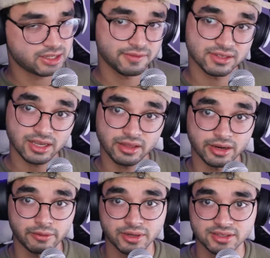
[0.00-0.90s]
even say that
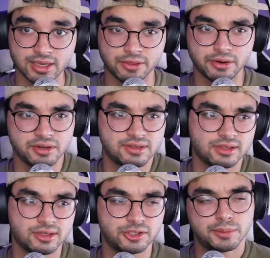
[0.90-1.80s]
it runs at thirty-six
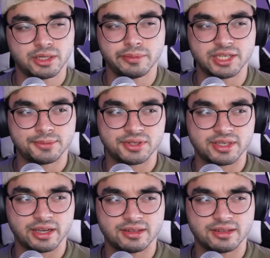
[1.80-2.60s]
hundred megabytes per second.